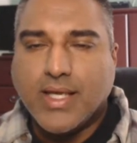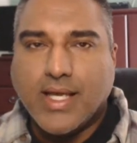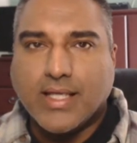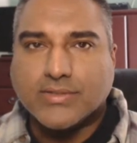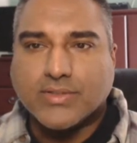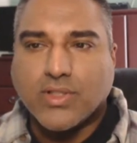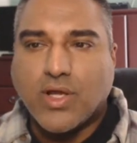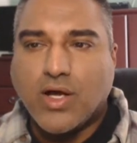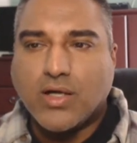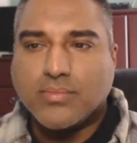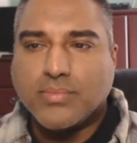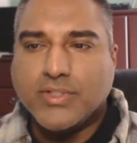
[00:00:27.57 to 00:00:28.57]
has
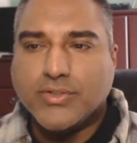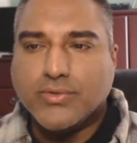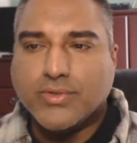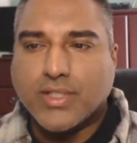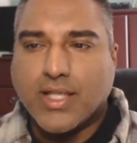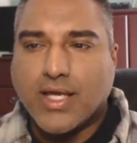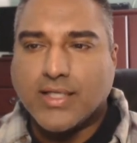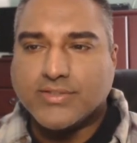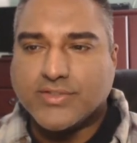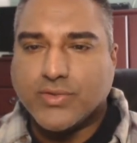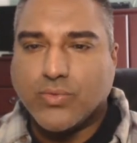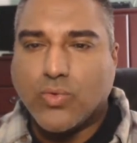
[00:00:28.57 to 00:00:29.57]
long been
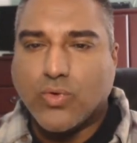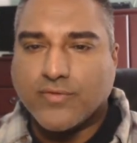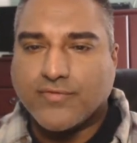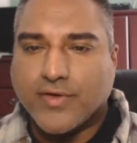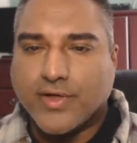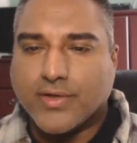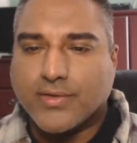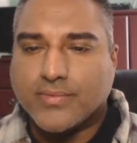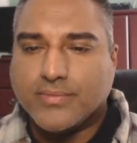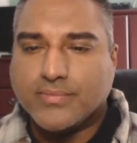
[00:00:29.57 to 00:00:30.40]
utilized in warfare